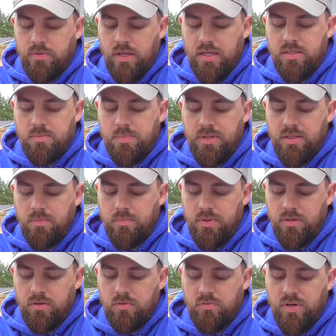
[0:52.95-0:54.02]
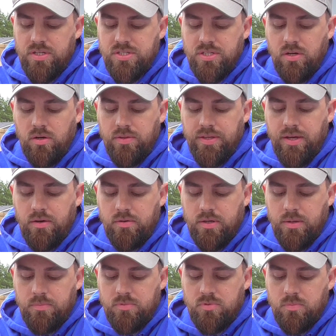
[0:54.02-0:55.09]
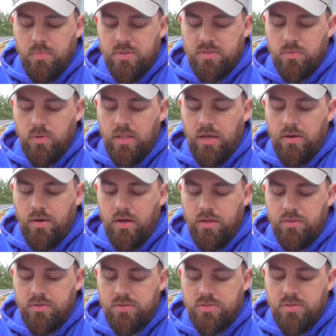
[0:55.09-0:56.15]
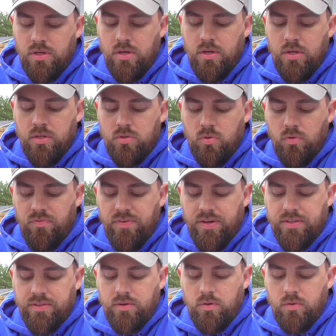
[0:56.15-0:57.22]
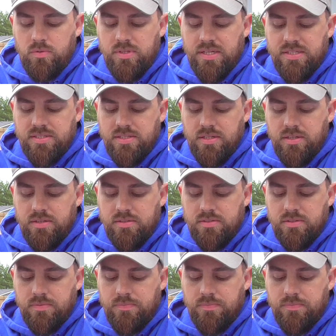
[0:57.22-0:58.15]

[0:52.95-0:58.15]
Not to be in the middle, arranging all the outcomes, but to allow others to affect their own destinies.